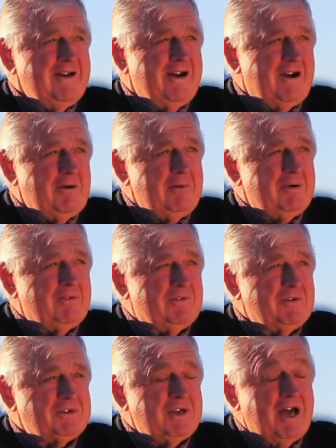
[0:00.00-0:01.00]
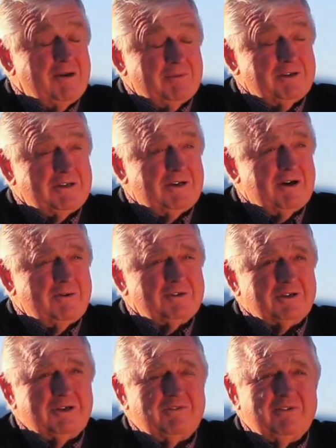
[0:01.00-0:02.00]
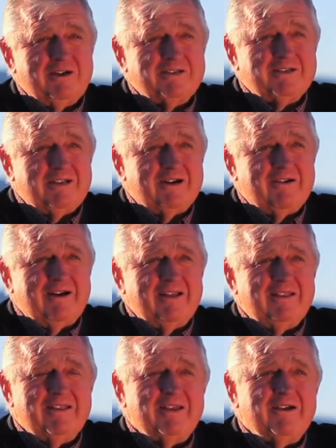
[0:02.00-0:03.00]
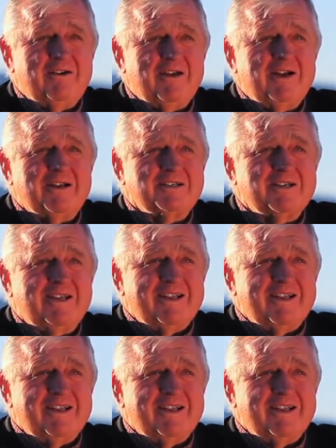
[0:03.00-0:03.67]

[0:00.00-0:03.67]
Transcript: I remember the first time, because Larry was a good friend, he said, "Larry, I think you're nuts."